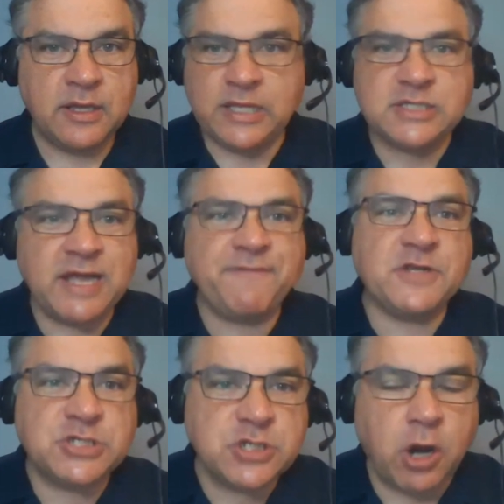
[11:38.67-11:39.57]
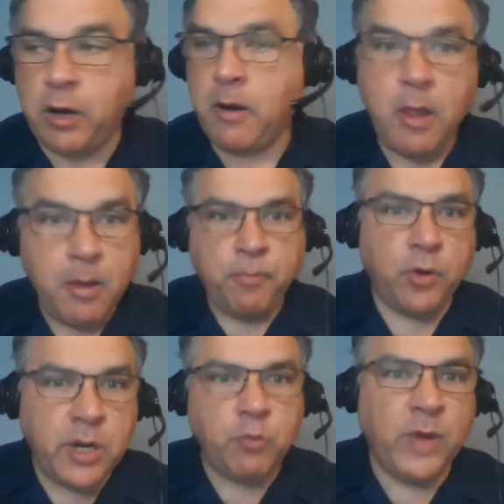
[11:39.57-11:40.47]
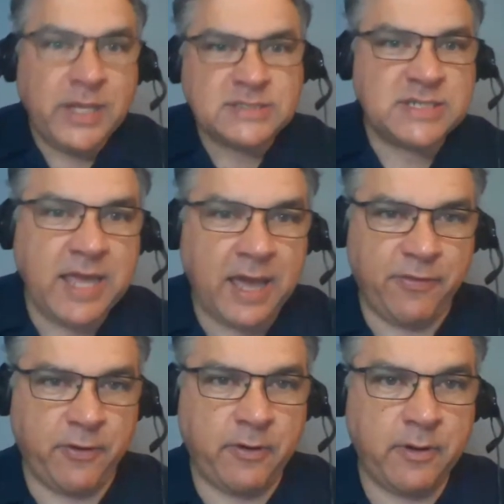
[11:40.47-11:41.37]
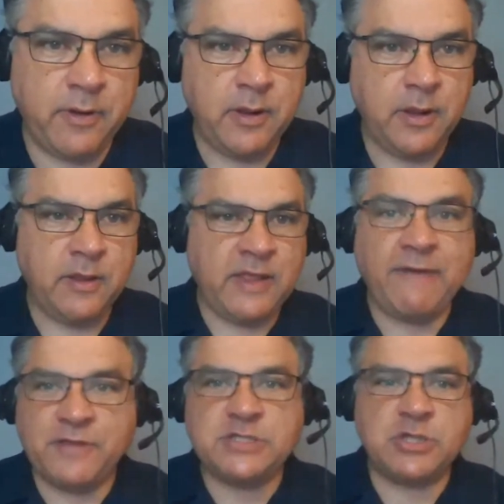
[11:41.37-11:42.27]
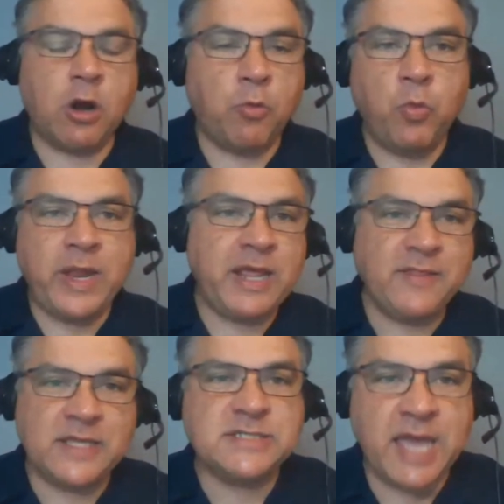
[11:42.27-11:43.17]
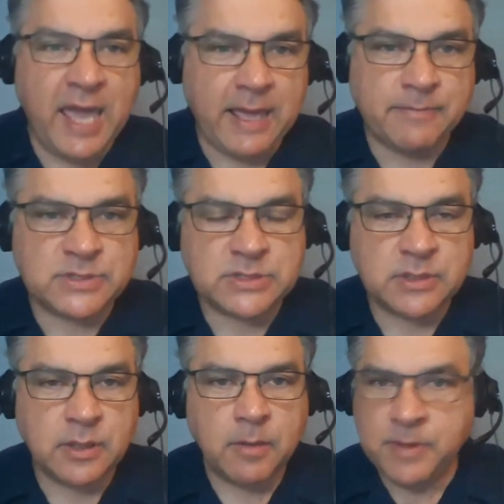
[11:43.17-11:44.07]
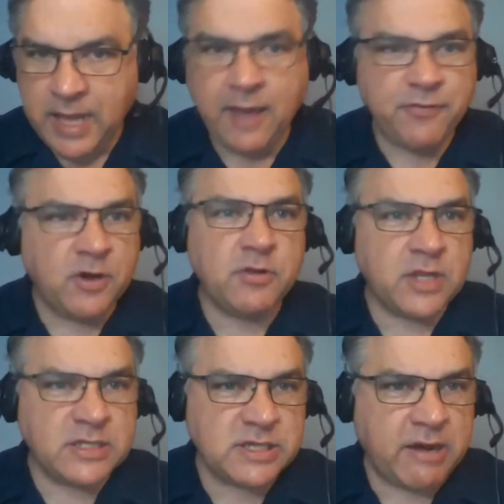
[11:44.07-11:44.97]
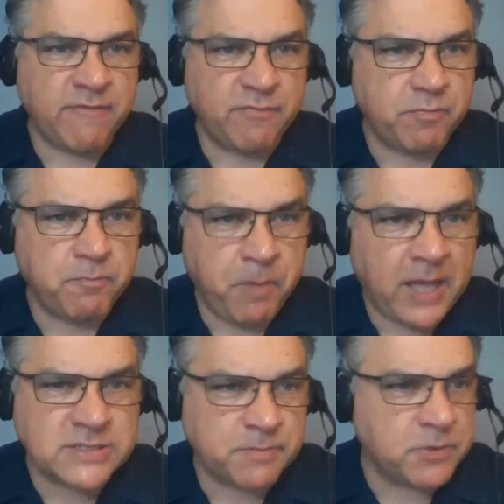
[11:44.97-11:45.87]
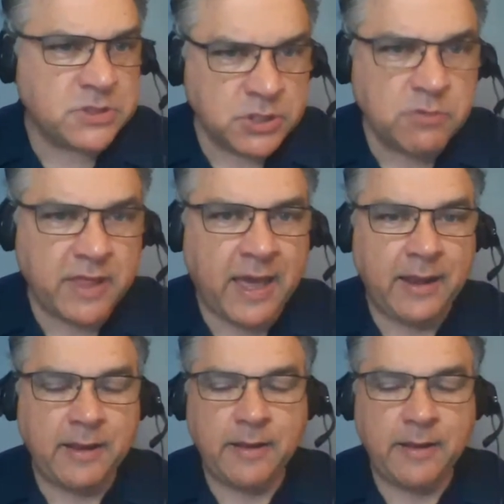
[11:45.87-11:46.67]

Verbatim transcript: They just have to start putting wins together. They have to start winning these games. But yeah, they're they're possible to do that.